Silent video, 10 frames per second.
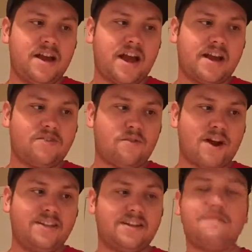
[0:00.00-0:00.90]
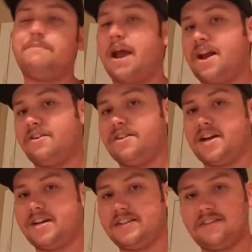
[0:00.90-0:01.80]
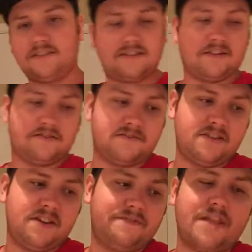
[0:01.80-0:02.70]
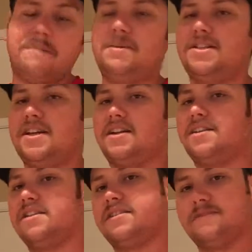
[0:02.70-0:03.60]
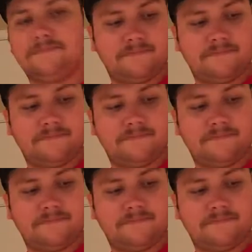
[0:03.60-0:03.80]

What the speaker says: and grains of paradise, so if that means anything.